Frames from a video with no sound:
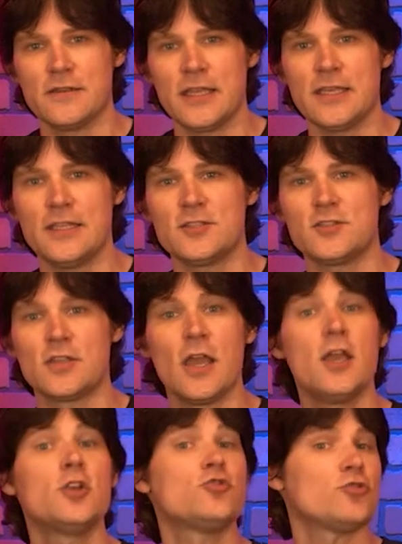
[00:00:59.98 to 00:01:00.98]
than his
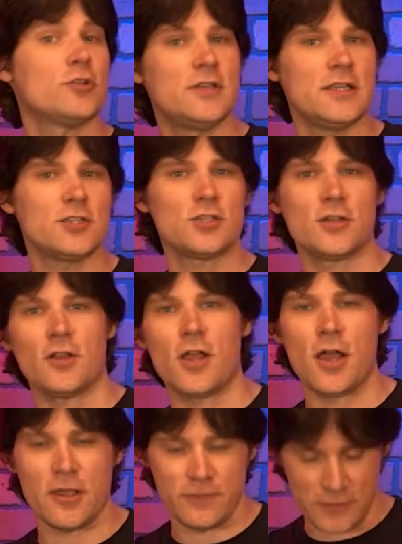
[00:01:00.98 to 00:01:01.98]
traditional
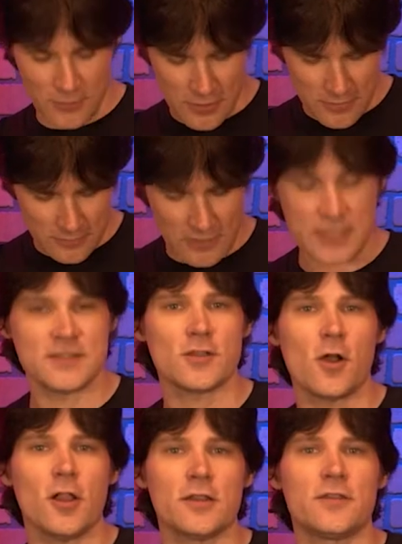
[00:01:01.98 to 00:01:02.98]
Hofner, let's
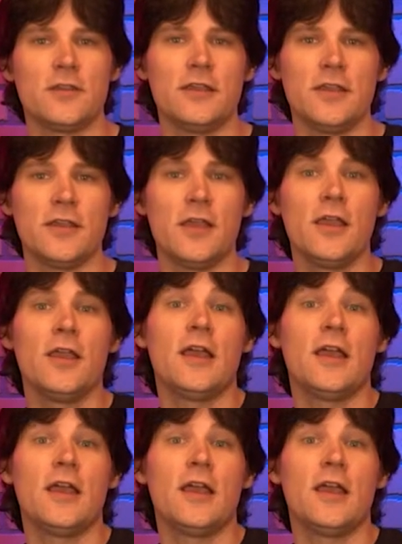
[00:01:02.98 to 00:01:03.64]
call it the